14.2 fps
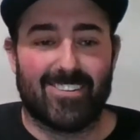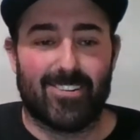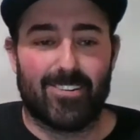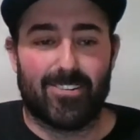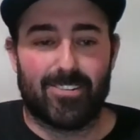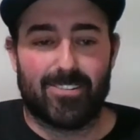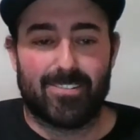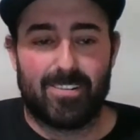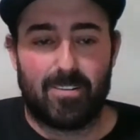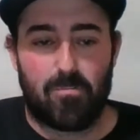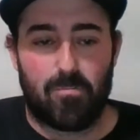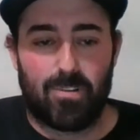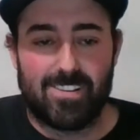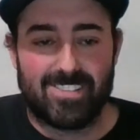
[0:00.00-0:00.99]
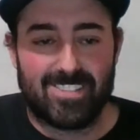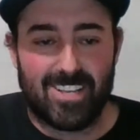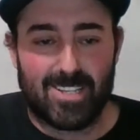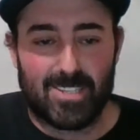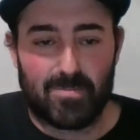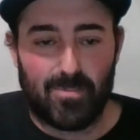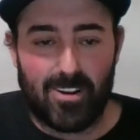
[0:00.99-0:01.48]
Oh,
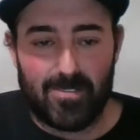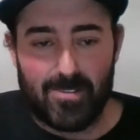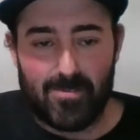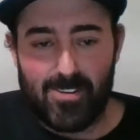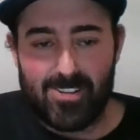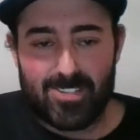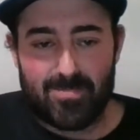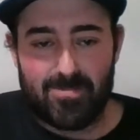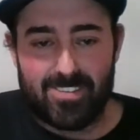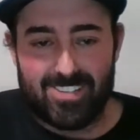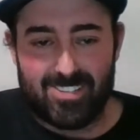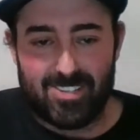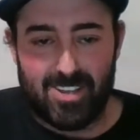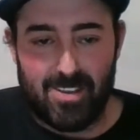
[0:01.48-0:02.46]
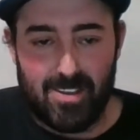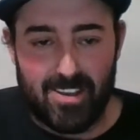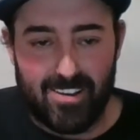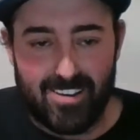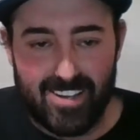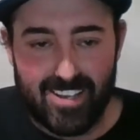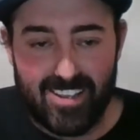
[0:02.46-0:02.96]
Princess probably wants me to say